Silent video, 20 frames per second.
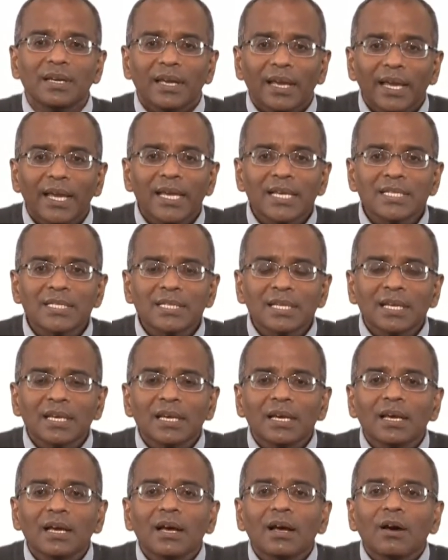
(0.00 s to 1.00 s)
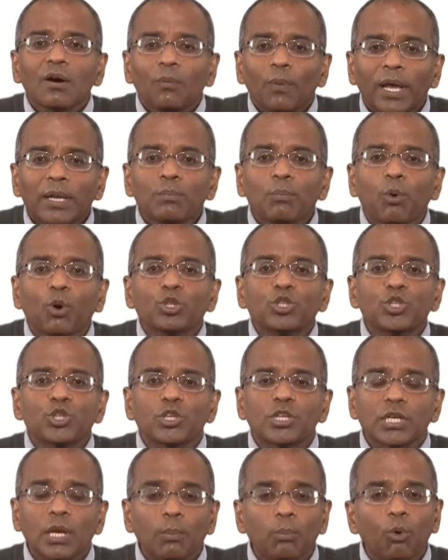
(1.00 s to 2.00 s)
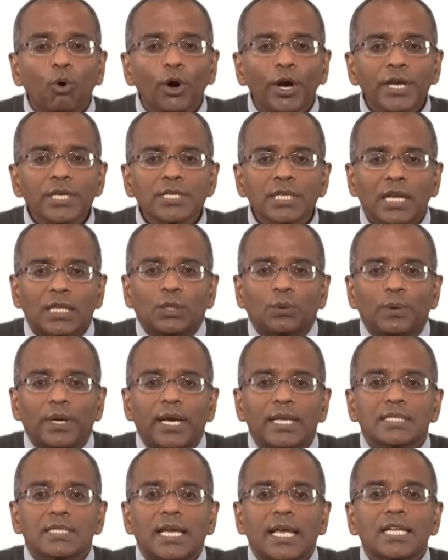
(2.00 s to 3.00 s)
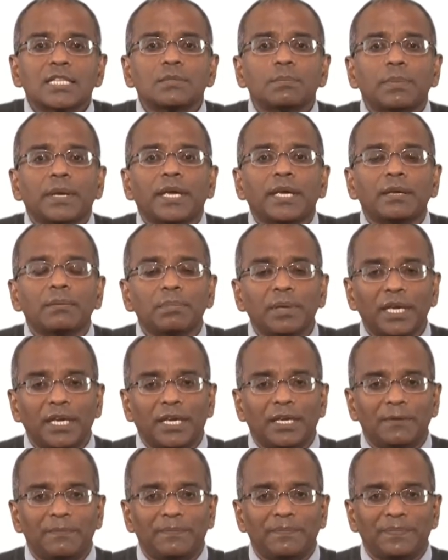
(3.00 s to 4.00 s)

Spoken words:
is when both children are boys. In other words, it's BB.